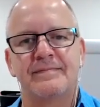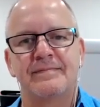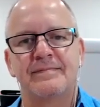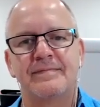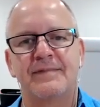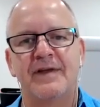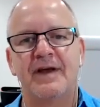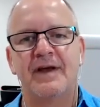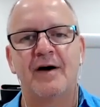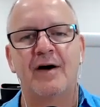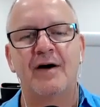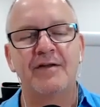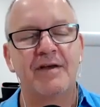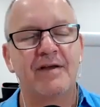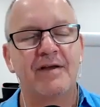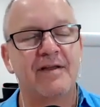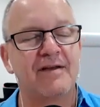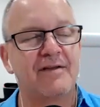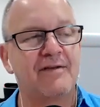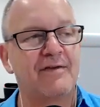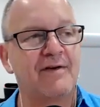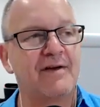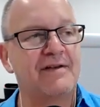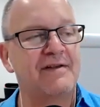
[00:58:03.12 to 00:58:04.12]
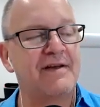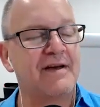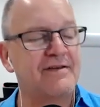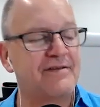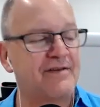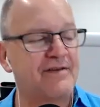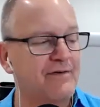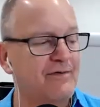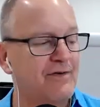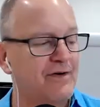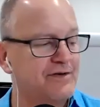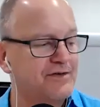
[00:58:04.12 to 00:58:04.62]
Yeah. I think that's
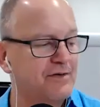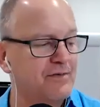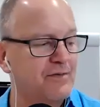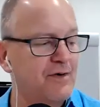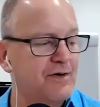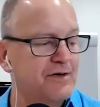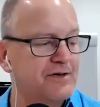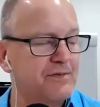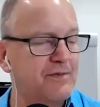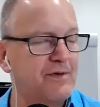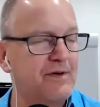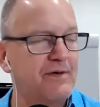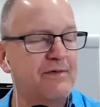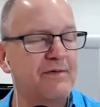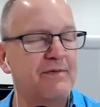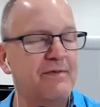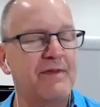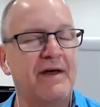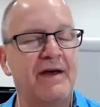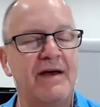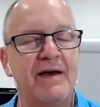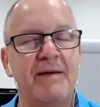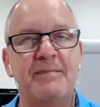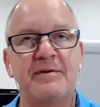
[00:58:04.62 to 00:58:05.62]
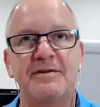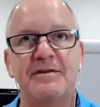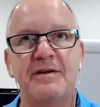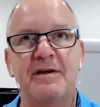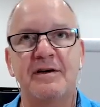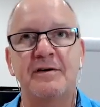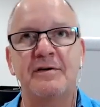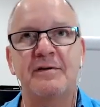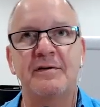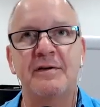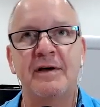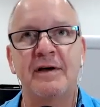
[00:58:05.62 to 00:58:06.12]
fantastic advice. It reminds me of the
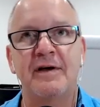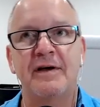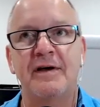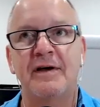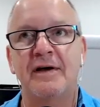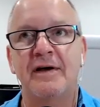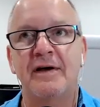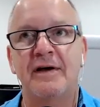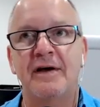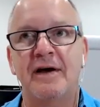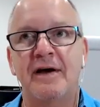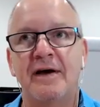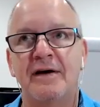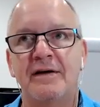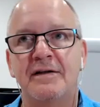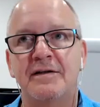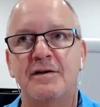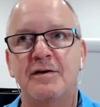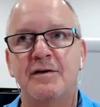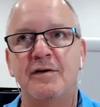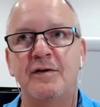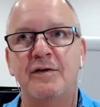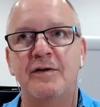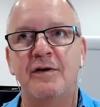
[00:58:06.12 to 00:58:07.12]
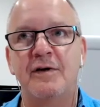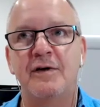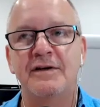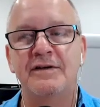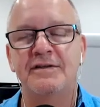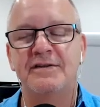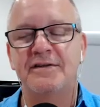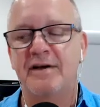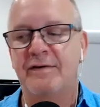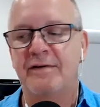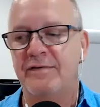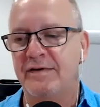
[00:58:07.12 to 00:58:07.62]
episode
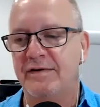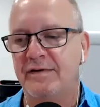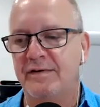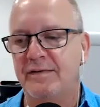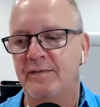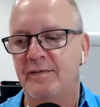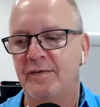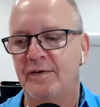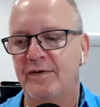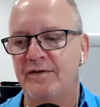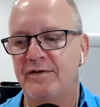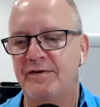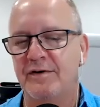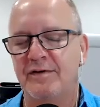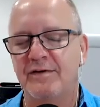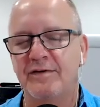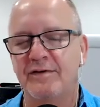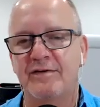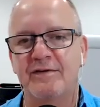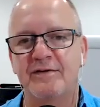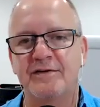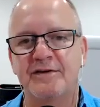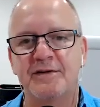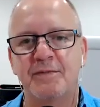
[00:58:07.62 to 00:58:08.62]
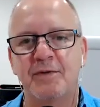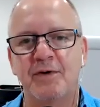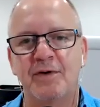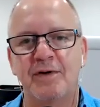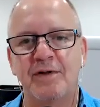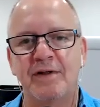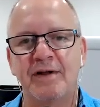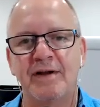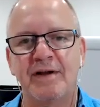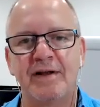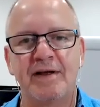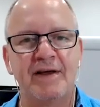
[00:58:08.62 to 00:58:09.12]
237 with Jonathan
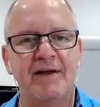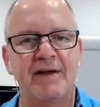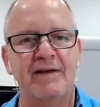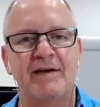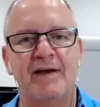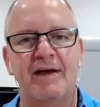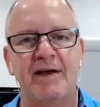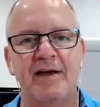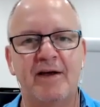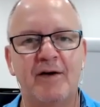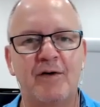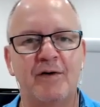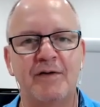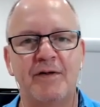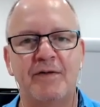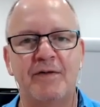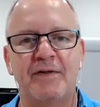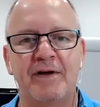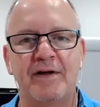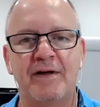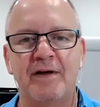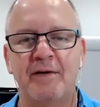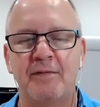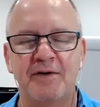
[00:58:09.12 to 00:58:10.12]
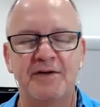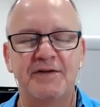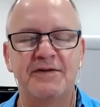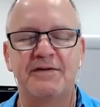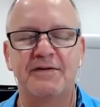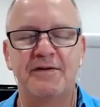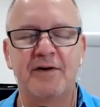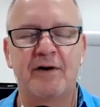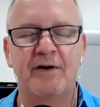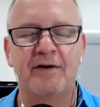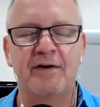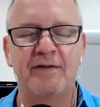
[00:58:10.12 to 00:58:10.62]
Small, and he called it, it was
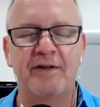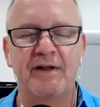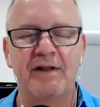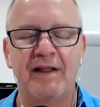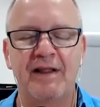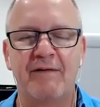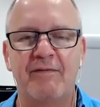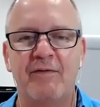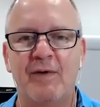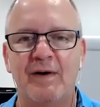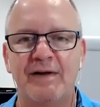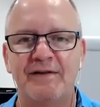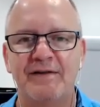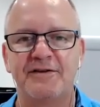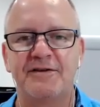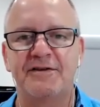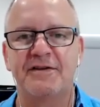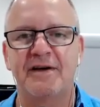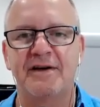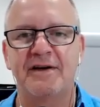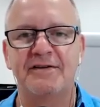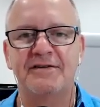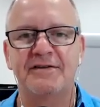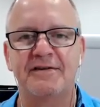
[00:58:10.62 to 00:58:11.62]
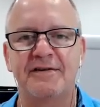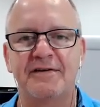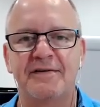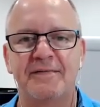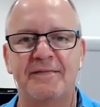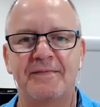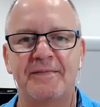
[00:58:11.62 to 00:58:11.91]
titled The Loved Ones Test.